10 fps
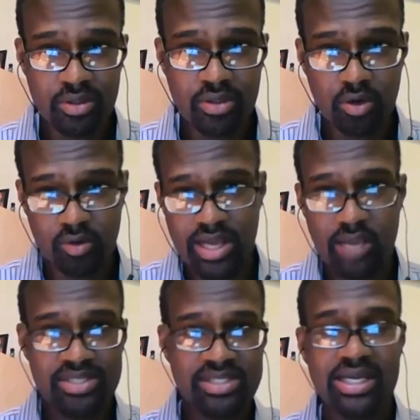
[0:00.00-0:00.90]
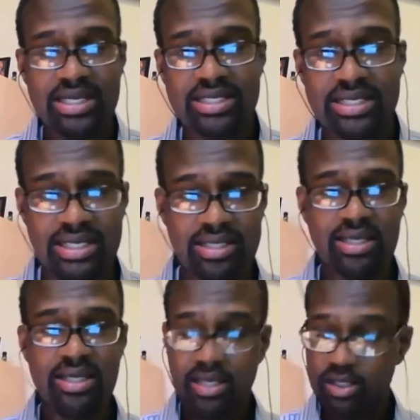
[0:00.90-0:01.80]
Okay, I'm going to say that again.
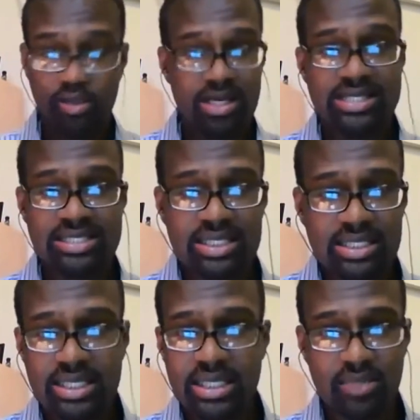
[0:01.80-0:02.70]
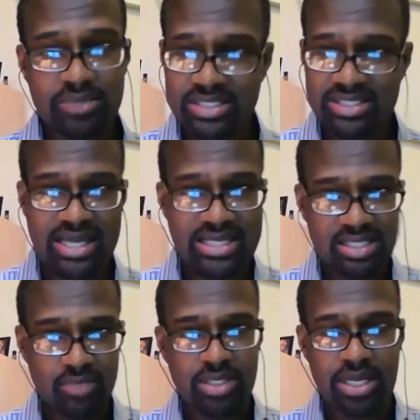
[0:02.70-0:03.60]
You guys can look it up. This is not
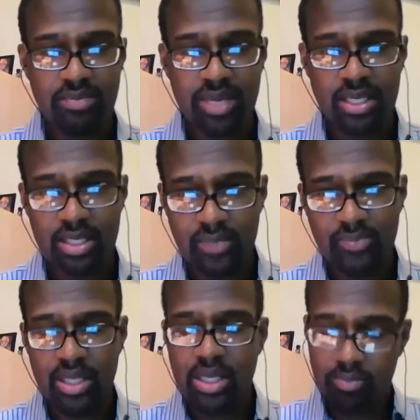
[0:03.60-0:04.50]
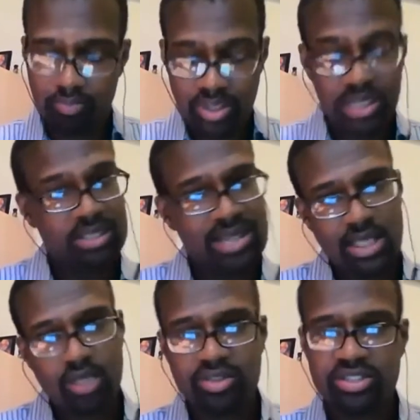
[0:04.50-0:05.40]
something I made up. But not
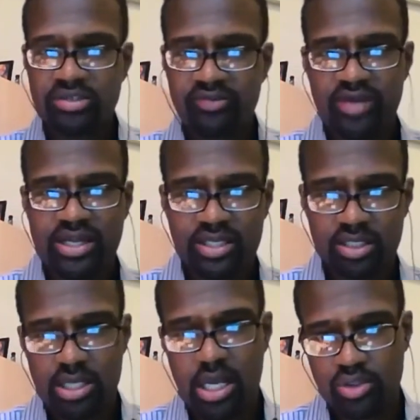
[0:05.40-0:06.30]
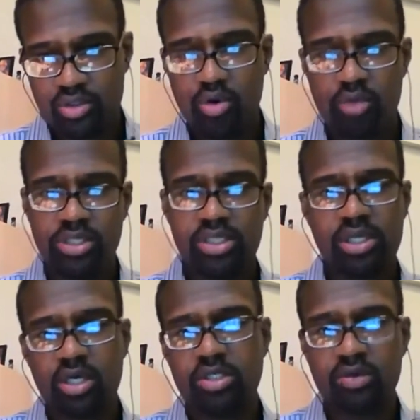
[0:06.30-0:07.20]
only is it affecting child support, but
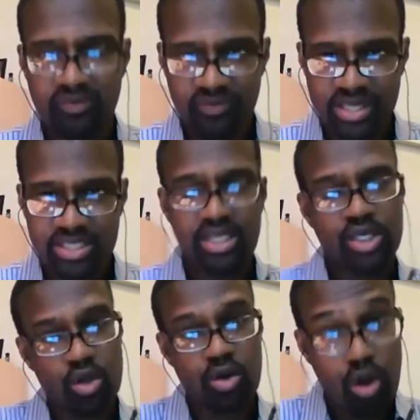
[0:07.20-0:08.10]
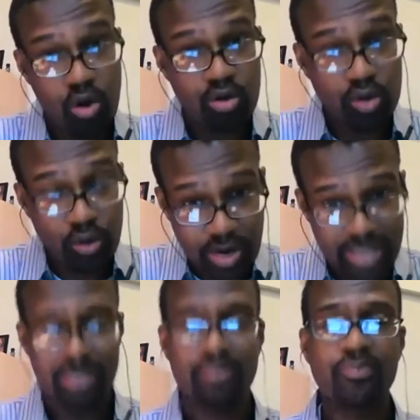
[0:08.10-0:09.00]
it's also affecting your own
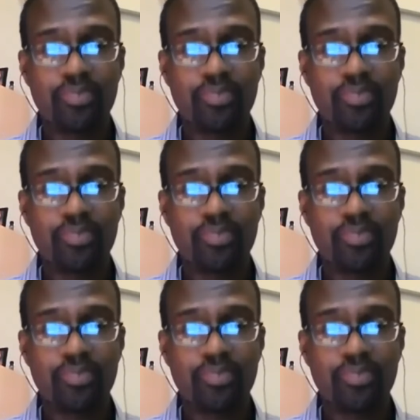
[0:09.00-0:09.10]
credit.